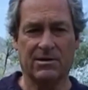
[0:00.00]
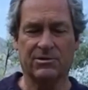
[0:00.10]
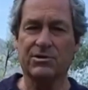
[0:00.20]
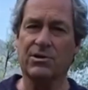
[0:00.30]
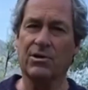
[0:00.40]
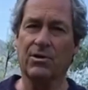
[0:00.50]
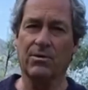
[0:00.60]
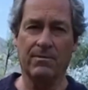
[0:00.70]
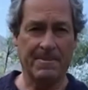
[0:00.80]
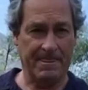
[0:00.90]
to
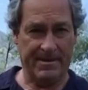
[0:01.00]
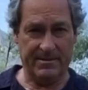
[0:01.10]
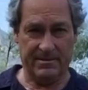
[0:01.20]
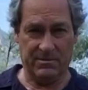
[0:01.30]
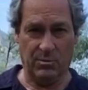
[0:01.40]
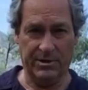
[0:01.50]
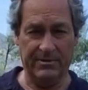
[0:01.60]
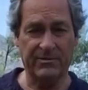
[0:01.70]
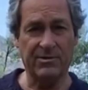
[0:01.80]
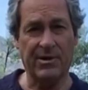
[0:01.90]
go
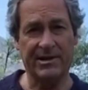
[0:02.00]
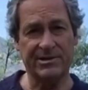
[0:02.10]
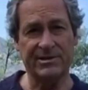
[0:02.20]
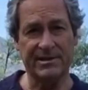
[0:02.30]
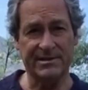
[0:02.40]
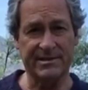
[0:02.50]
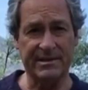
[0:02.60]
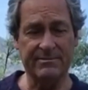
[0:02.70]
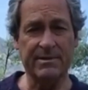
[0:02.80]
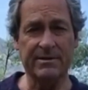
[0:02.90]
whatever direction is
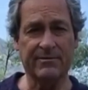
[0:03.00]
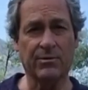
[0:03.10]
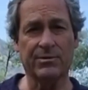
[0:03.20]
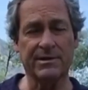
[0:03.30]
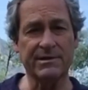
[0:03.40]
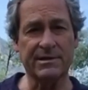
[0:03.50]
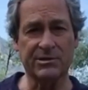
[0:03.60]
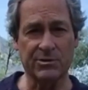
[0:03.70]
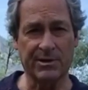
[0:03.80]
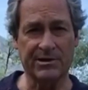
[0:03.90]
need be for the
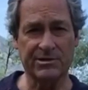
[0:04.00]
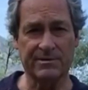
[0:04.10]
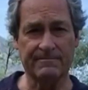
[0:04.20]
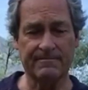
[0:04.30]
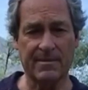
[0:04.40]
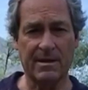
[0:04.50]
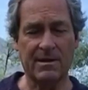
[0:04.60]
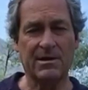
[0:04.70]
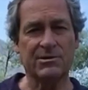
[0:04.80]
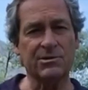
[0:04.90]
situation.
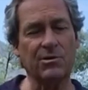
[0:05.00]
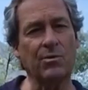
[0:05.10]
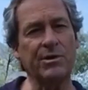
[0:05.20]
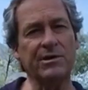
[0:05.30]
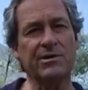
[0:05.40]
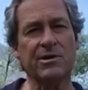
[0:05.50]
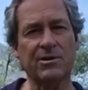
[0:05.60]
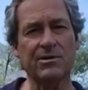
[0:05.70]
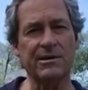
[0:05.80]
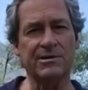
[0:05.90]
So we
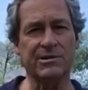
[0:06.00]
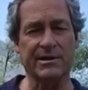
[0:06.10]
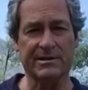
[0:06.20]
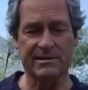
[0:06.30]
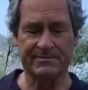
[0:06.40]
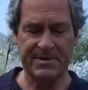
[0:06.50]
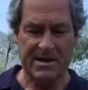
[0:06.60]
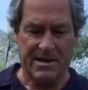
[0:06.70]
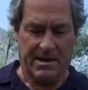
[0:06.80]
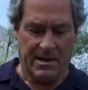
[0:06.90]
encourage this.
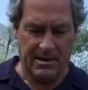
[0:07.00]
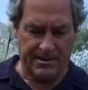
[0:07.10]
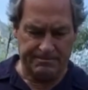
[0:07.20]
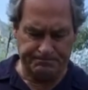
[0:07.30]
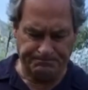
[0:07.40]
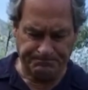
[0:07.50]
Um,